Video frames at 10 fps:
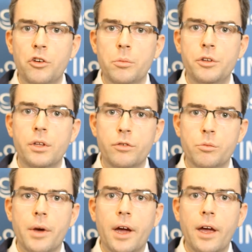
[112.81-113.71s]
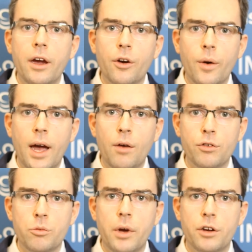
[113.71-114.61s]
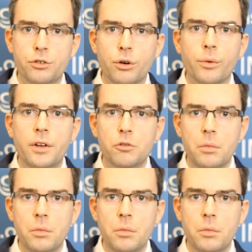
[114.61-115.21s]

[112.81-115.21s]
can be delivered by aircraft or by short-range